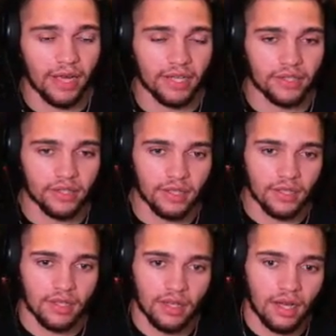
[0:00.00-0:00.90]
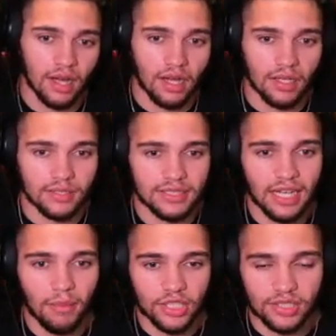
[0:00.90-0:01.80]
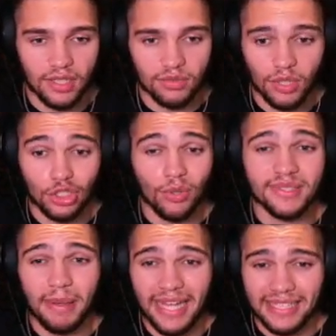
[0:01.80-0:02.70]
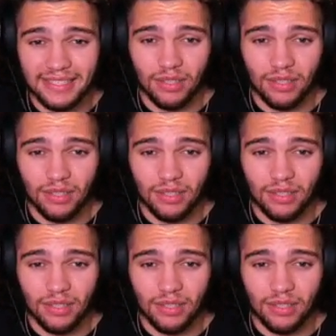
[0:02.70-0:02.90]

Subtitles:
here. See how much it does. We are choice banded, so